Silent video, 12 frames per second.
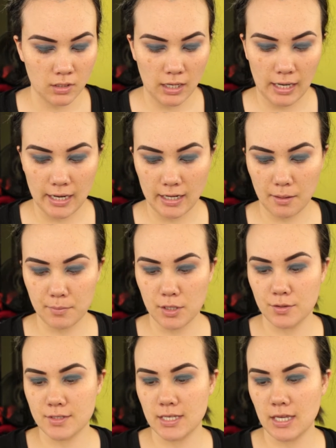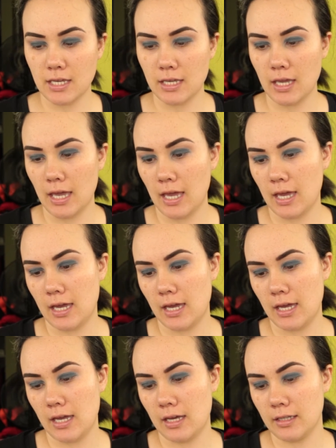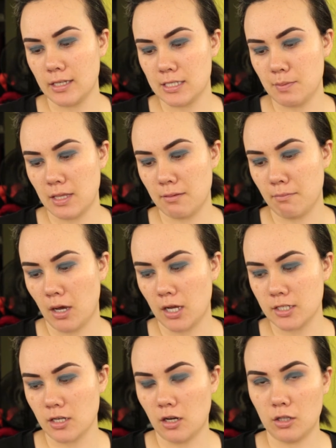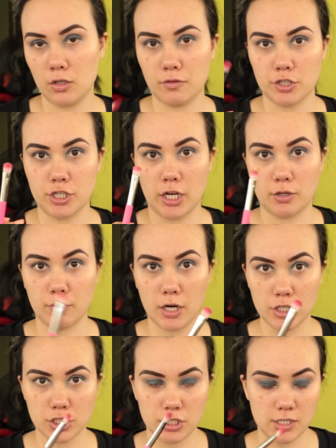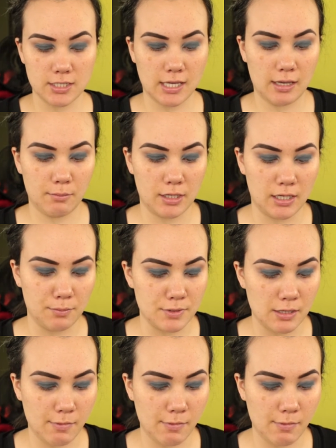And I'm using a Elizabeth Mott All Over Shadow Brush. This came in an Ipsy